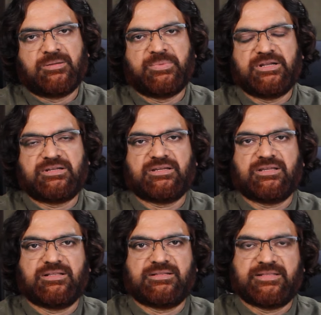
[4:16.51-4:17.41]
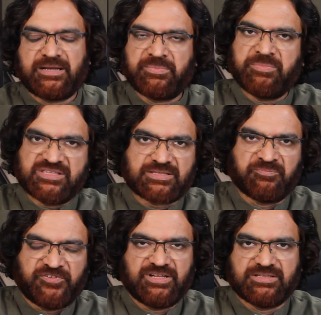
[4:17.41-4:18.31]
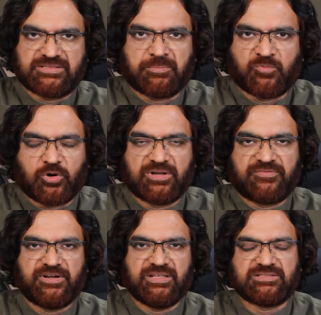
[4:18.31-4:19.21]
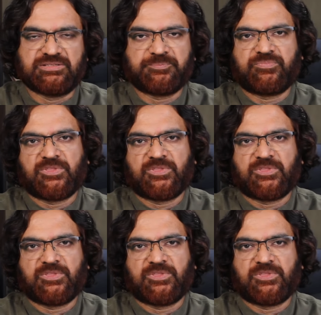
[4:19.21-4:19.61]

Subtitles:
But there may be some fittings, some older fittings,